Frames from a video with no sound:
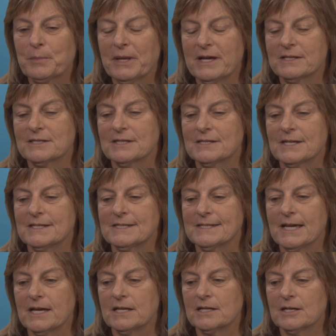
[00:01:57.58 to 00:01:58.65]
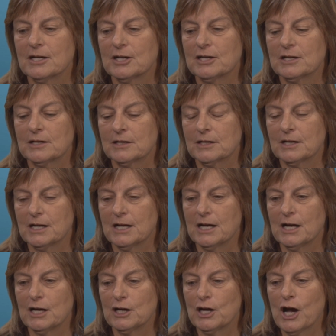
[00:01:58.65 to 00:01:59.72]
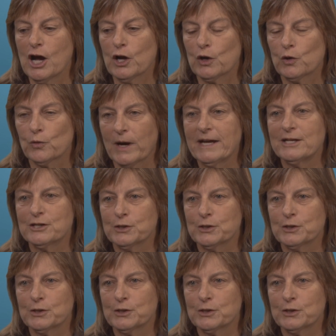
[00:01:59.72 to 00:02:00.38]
plans, as I said, are a great